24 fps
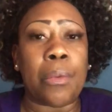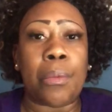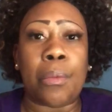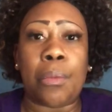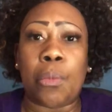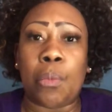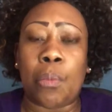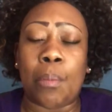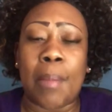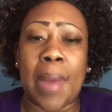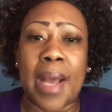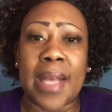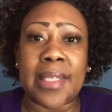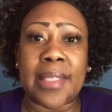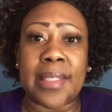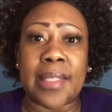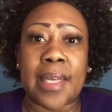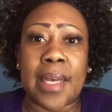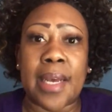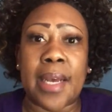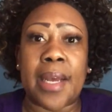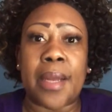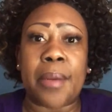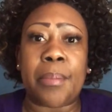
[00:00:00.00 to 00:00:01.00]
my
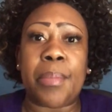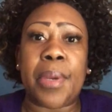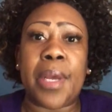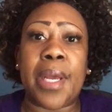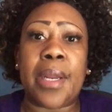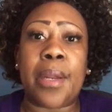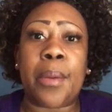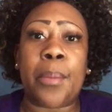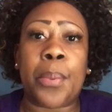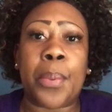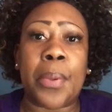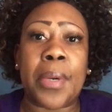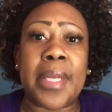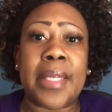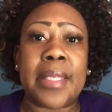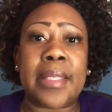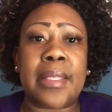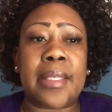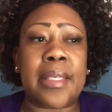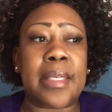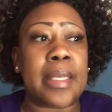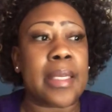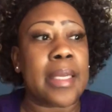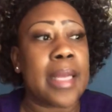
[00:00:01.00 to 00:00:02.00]
son being in
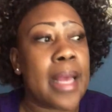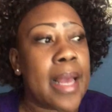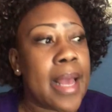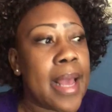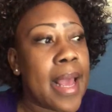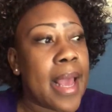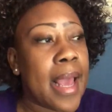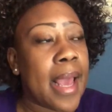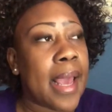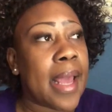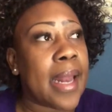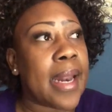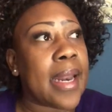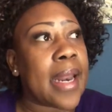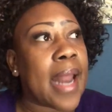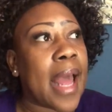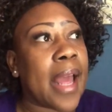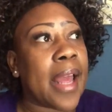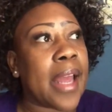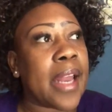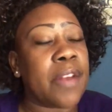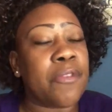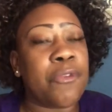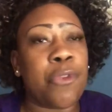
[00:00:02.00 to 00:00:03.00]
prison,
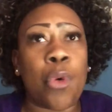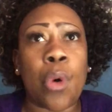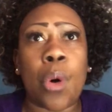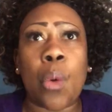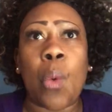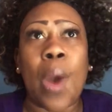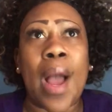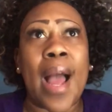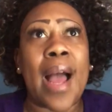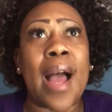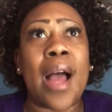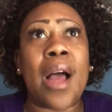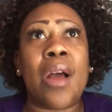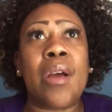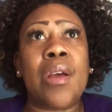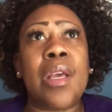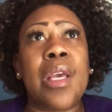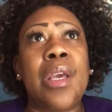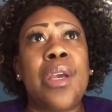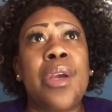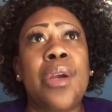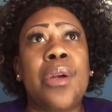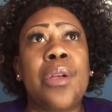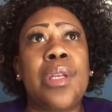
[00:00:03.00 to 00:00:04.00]
and for a while
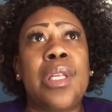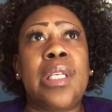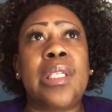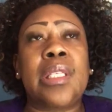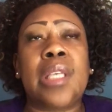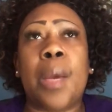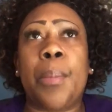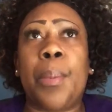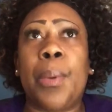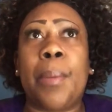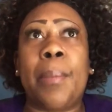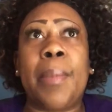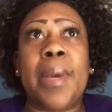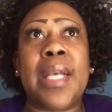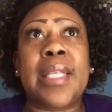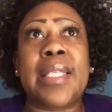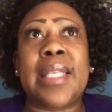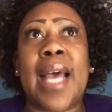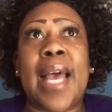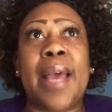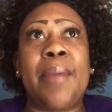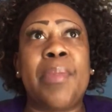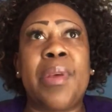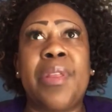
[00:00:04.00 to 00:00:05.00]
here, these couple of
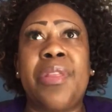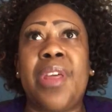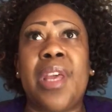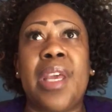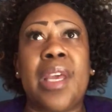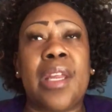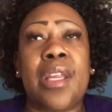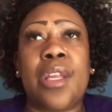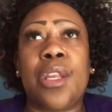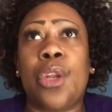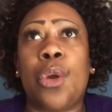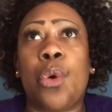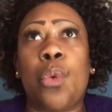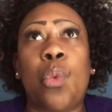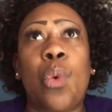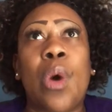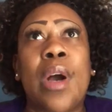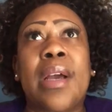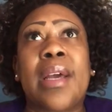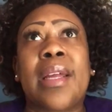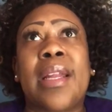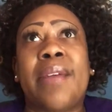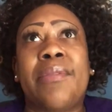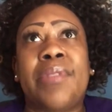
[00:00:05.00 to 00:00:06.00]
months, I had been thinking,
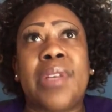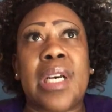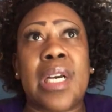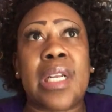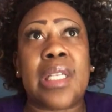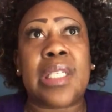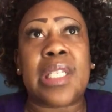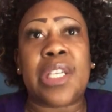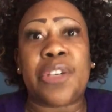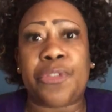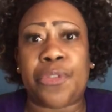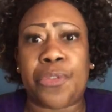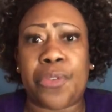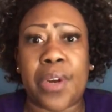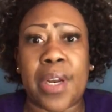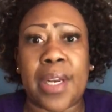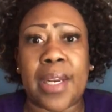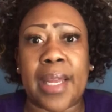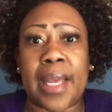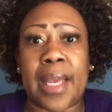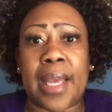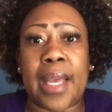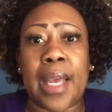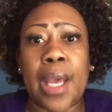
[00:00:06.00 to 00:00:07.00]
what could I have done
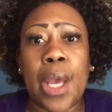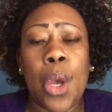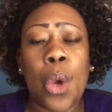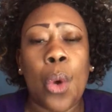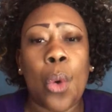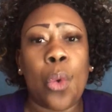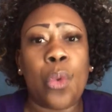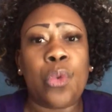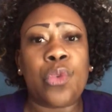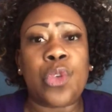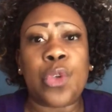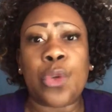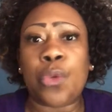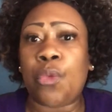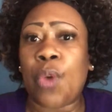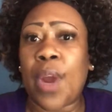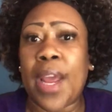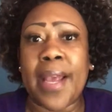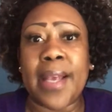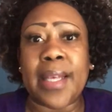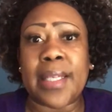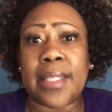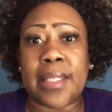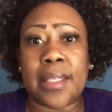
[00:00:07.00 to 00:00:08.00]
differently to
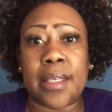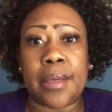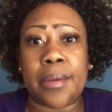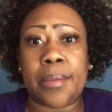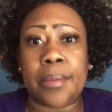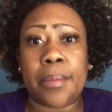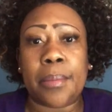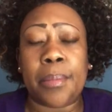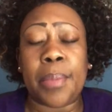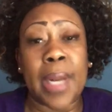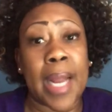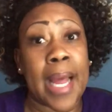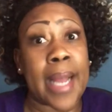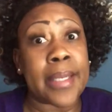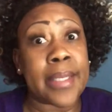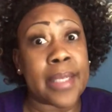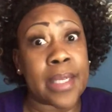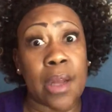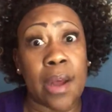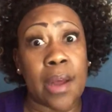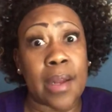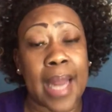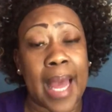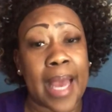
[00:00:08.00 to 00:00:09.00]
raise him? But I
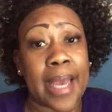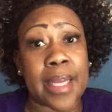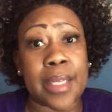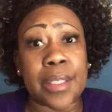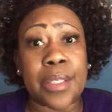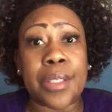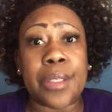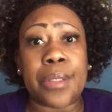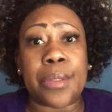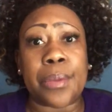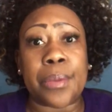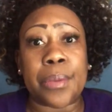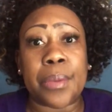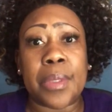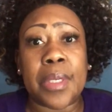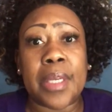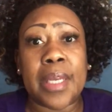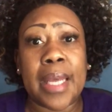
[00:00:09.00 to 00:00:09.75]
did all I could do.